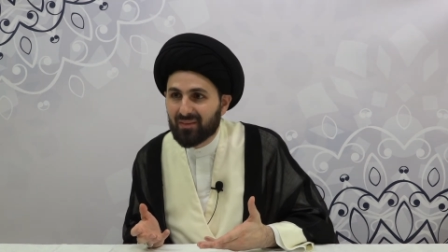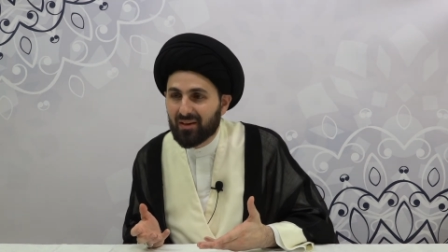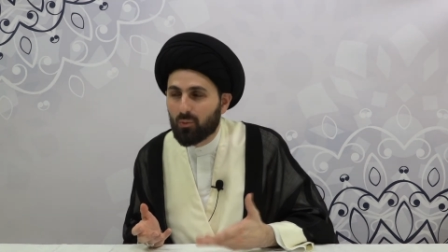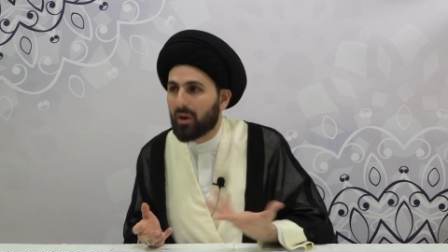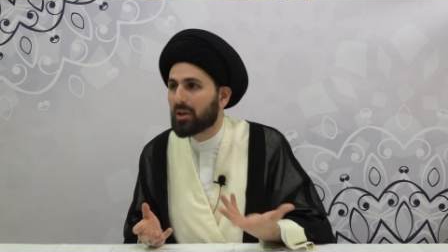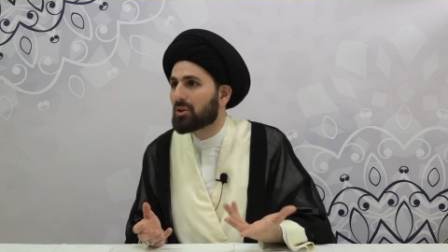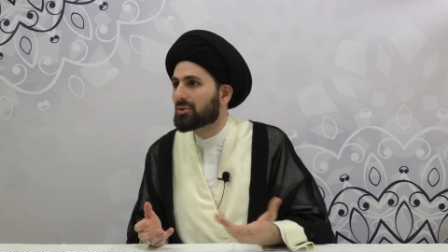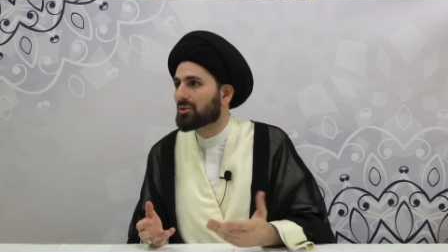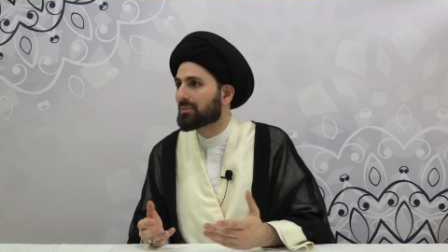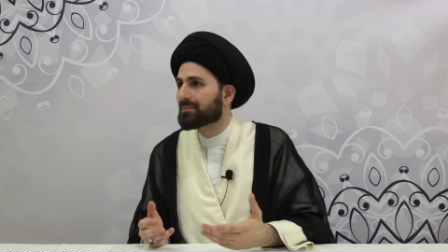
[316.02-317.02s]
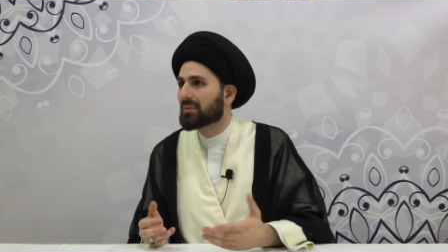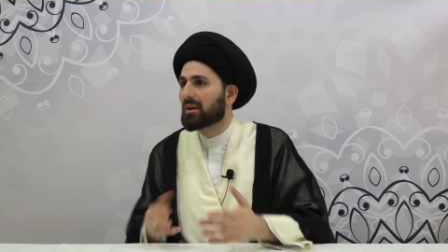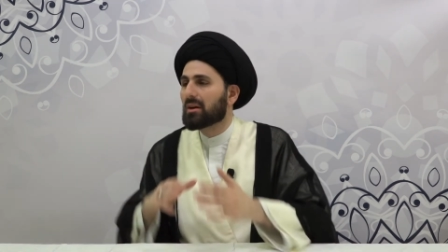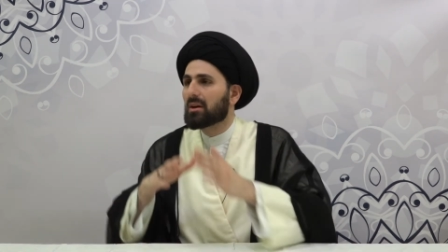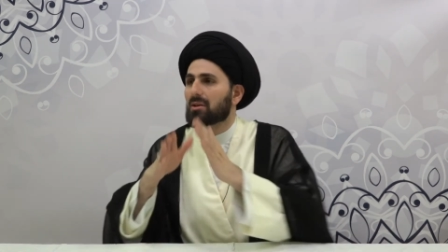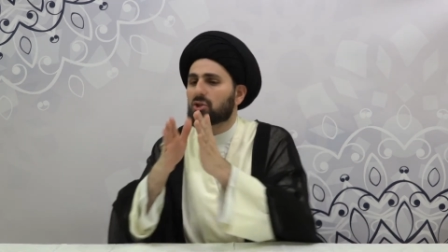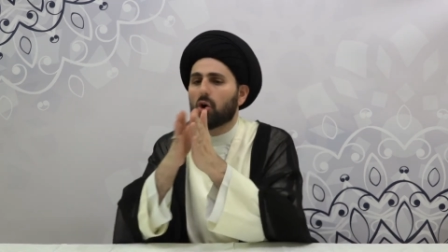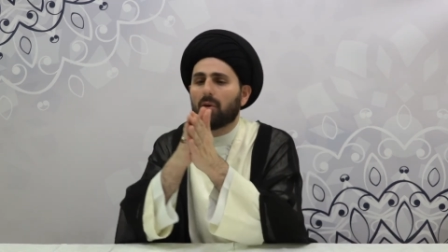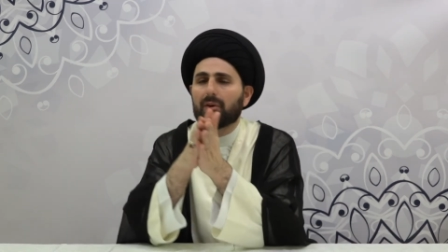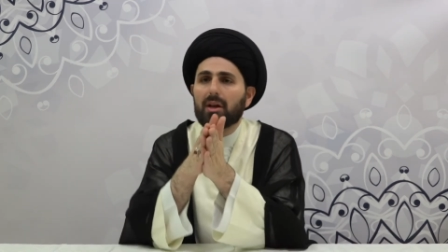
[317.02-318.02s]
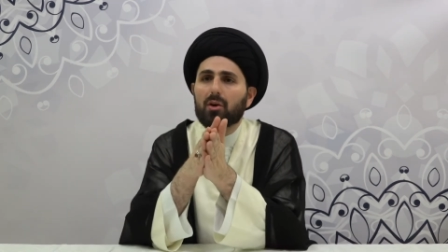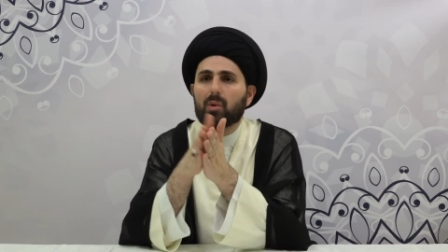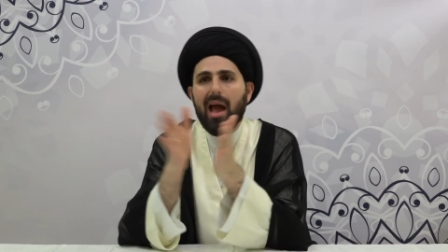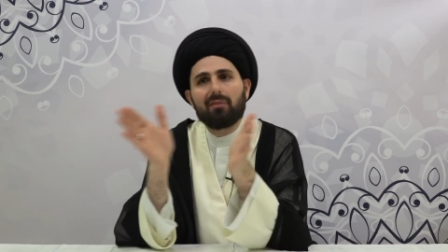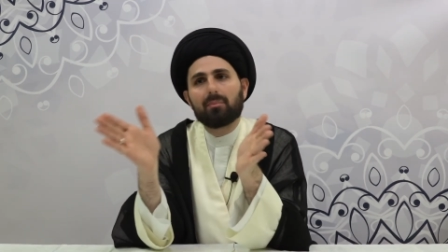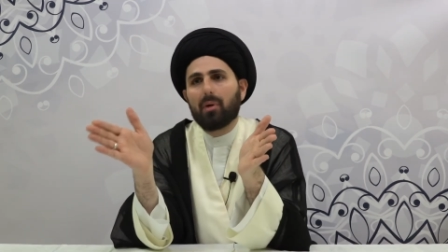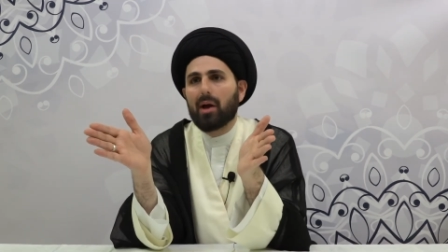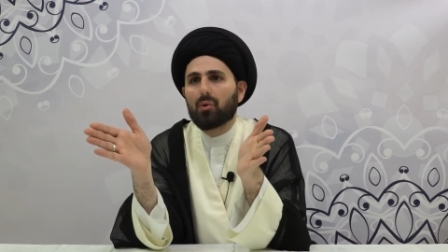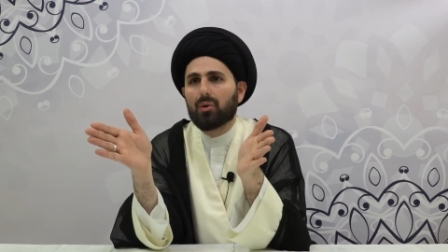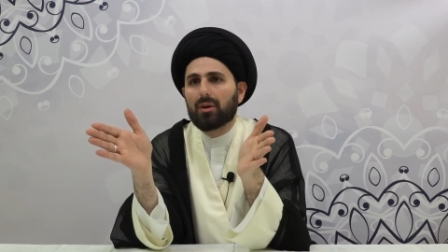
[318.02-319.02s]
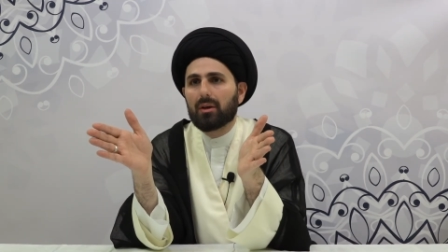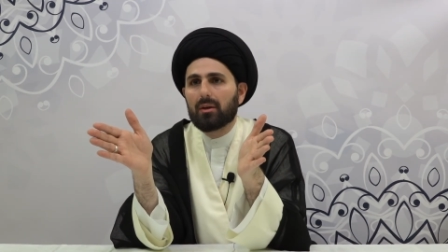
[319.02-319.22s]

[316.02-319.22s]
What do? See, over here we have a priority.